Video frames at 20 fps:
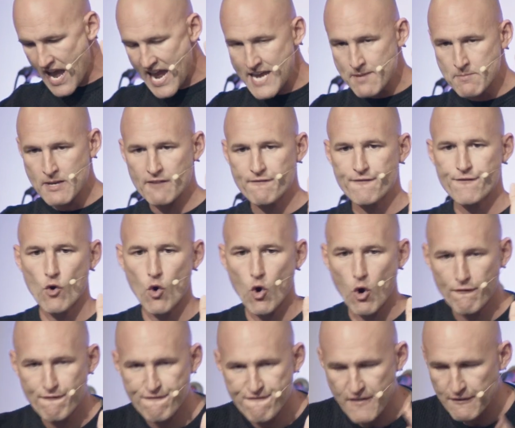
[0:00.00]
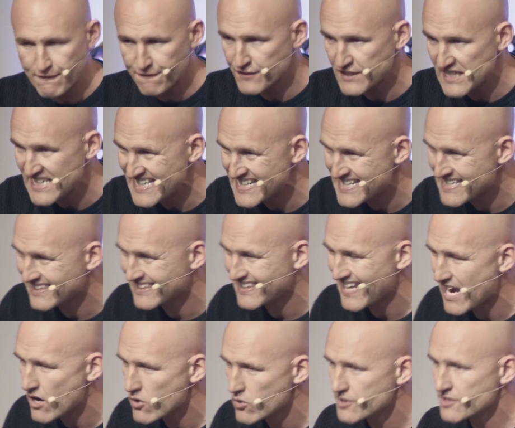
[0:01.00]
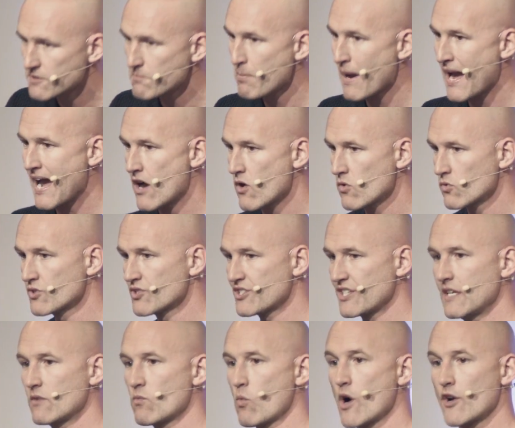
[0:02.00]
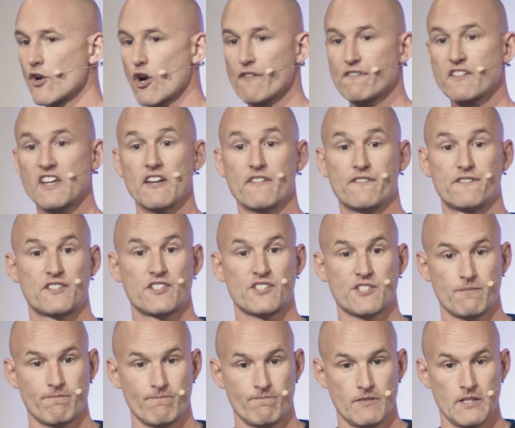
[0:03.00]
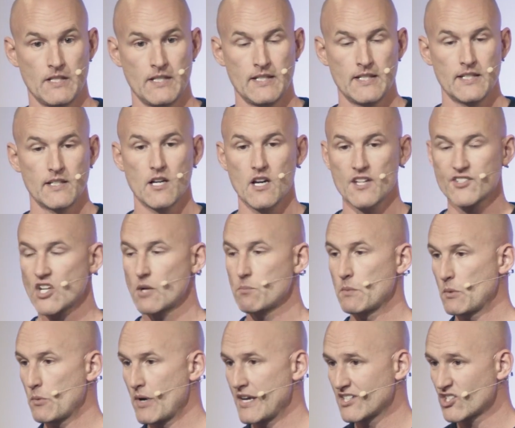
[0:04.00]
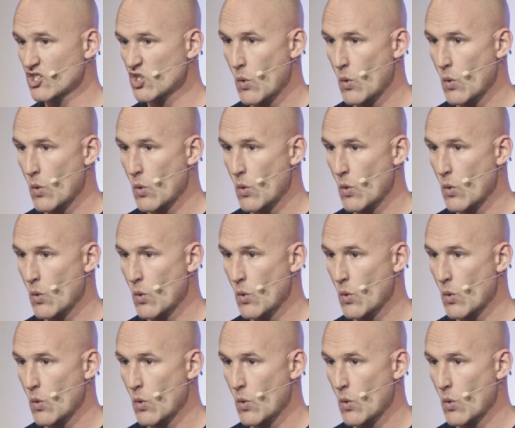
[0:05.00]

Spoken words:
aiming for £15,000 in one-off gifts. Last time we raised